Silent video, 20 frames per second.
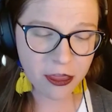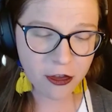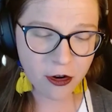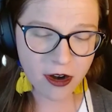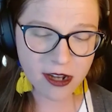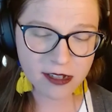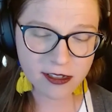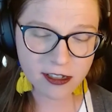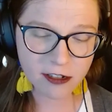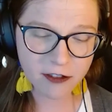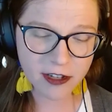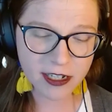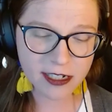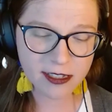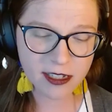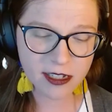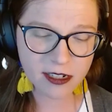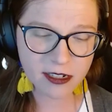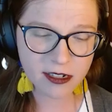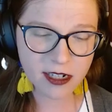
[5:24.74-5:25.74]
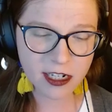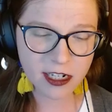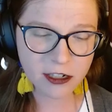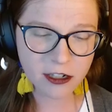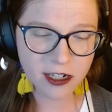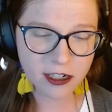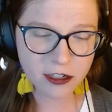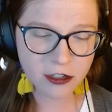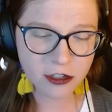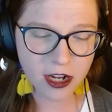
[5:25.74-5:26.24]
Austin Fitz
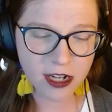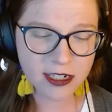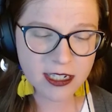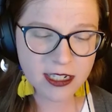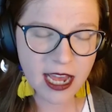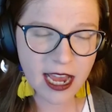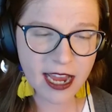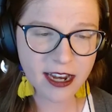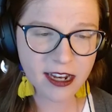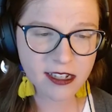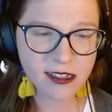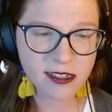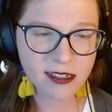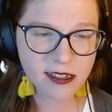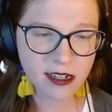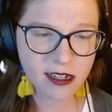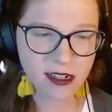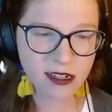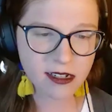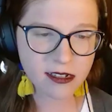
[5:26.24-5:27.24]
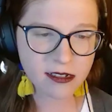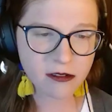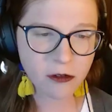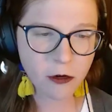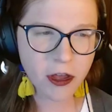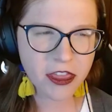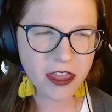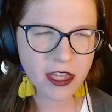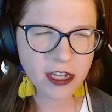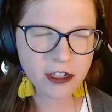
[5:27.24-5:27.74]
and John Titus.
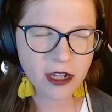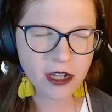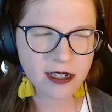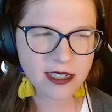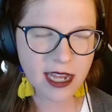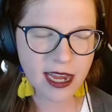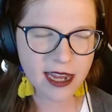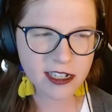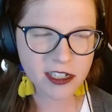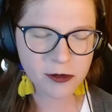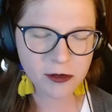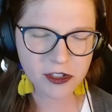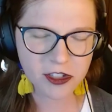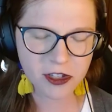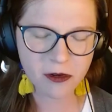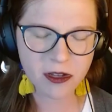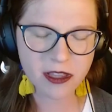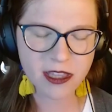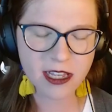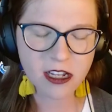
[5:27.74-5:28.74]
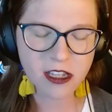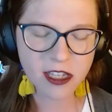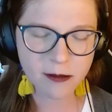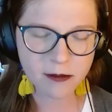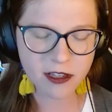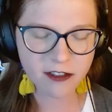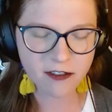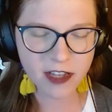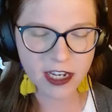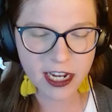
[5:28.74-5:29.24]
I think John Titus was the one that
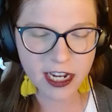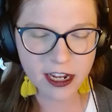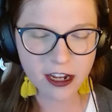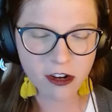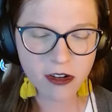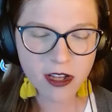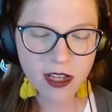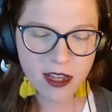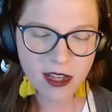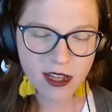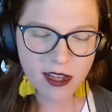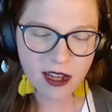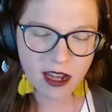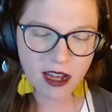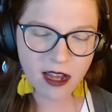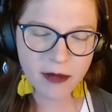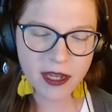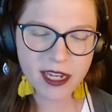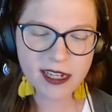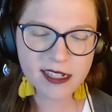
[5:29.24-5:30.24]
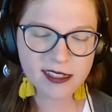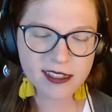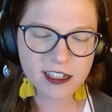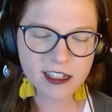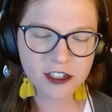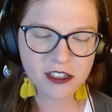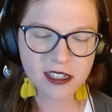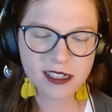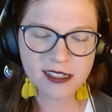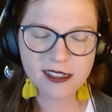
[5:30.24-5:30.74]
clipped the video. He
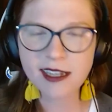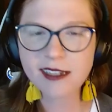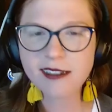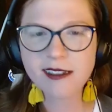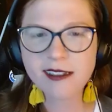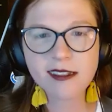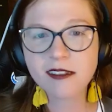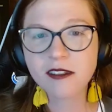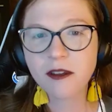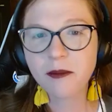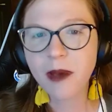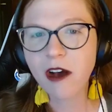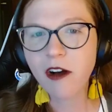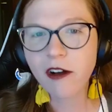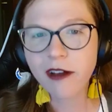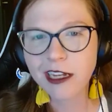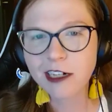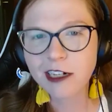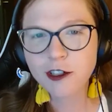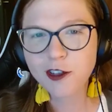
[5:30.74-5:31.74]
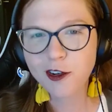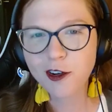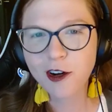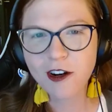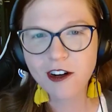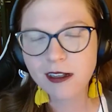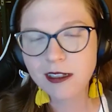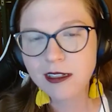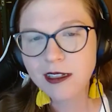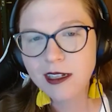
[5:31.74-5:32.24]
essentially says this is about
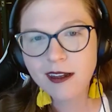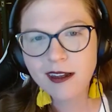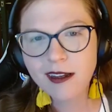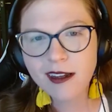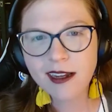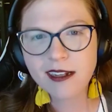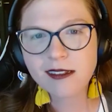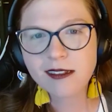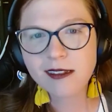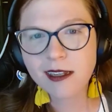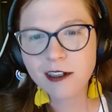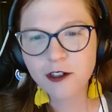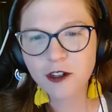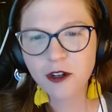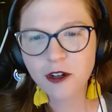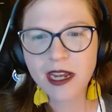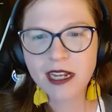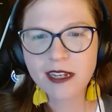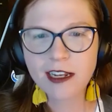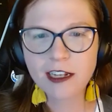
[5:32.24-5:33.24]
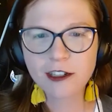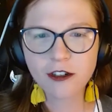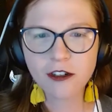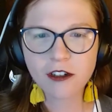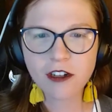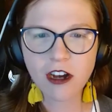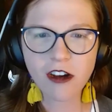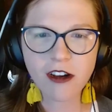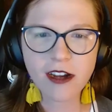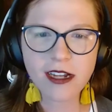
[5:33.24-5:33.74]
control, and central bank digital
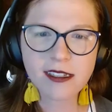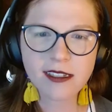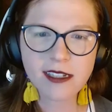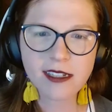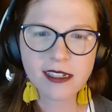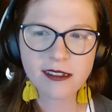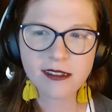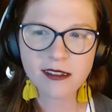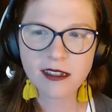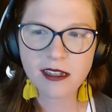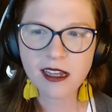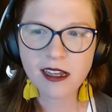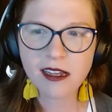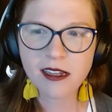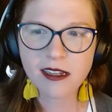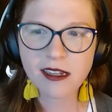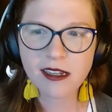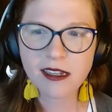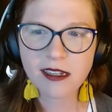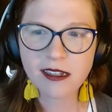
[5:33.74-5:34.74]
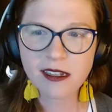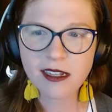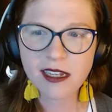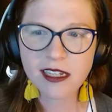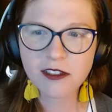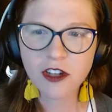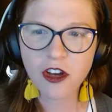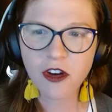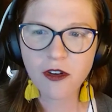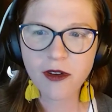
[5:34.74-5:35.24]
currencies
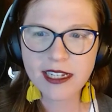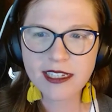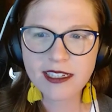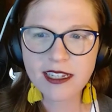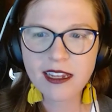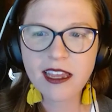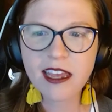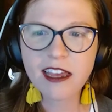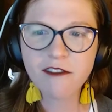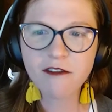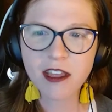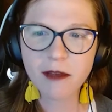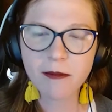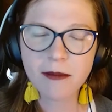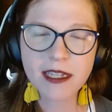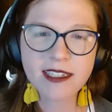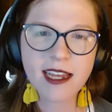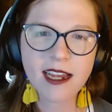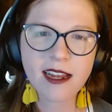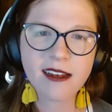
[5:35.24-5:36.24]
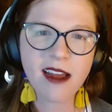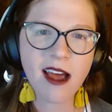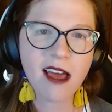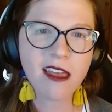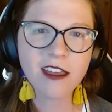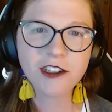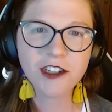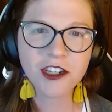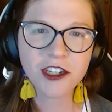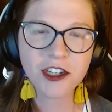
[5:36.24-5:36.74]
is going to give them the
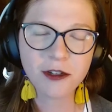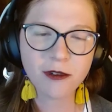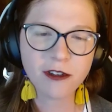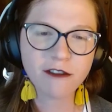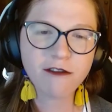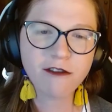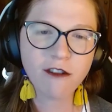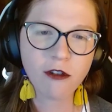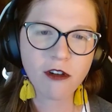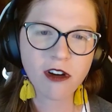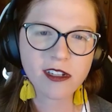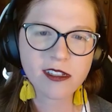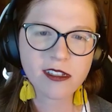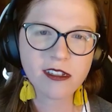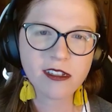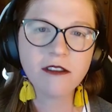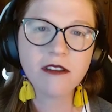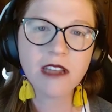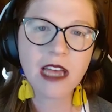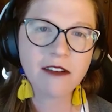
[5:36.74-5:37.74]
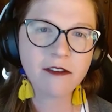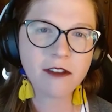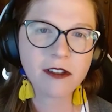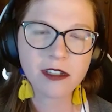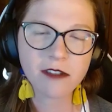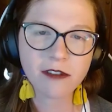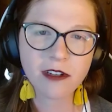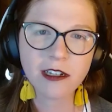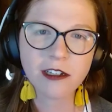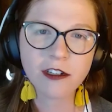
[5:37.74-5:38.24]
technology to enforce new
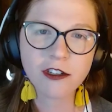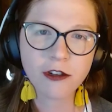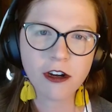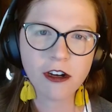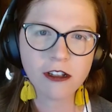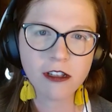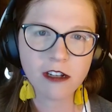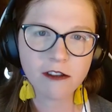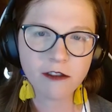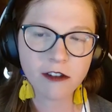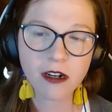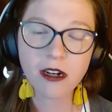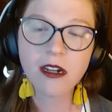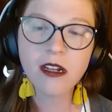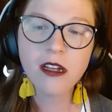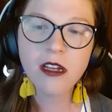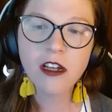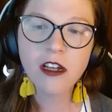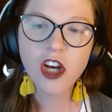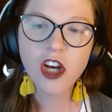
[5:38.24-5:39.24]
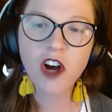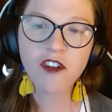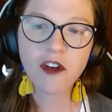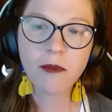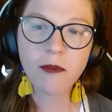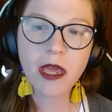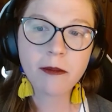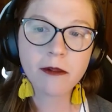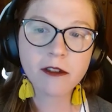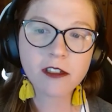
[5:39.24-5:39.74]
levels of control over
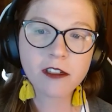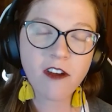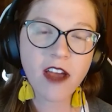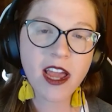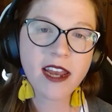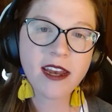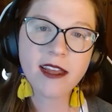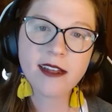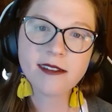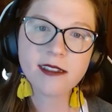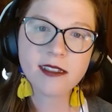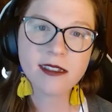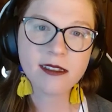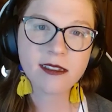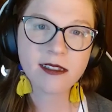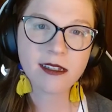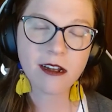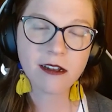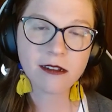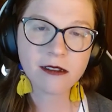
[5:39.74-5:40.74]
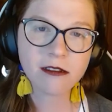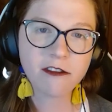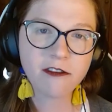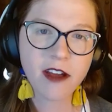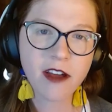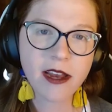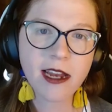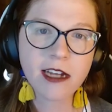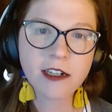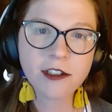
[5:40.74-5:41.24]
people's finances and also
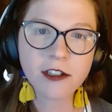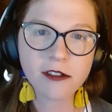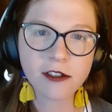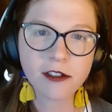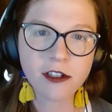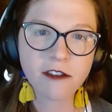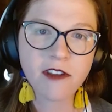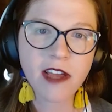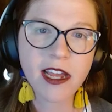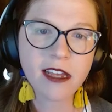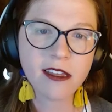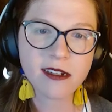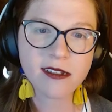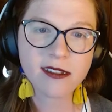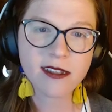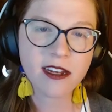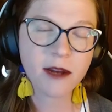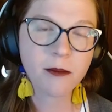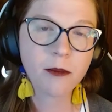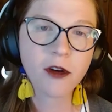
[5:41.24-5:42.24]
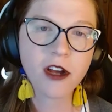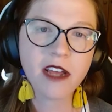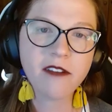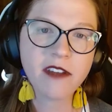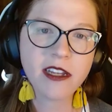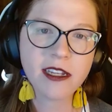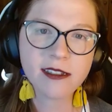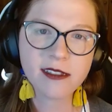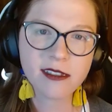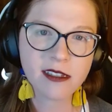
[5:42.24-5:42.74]
financial surveillance that had
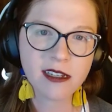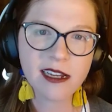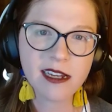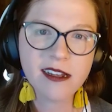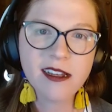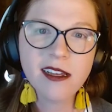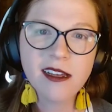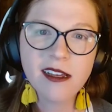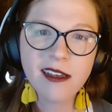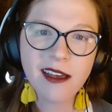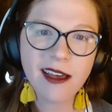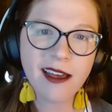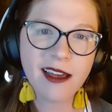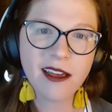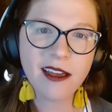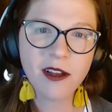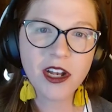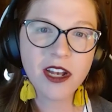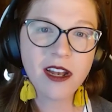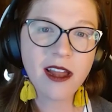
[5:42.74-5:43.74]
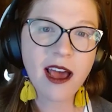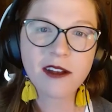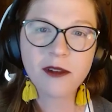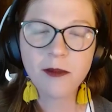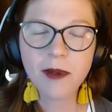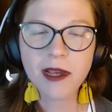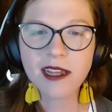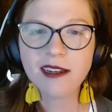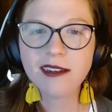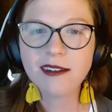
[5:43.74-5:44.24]
previously not
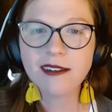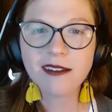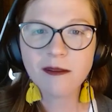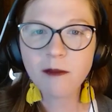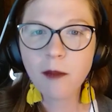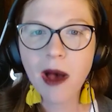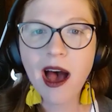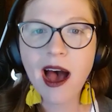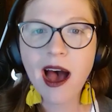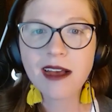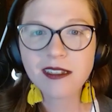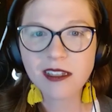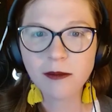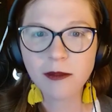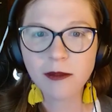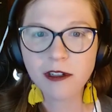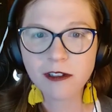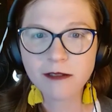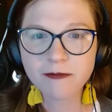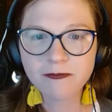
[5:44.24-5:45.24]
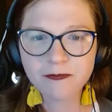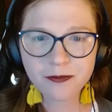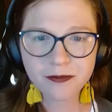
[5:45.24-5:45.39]
been possible.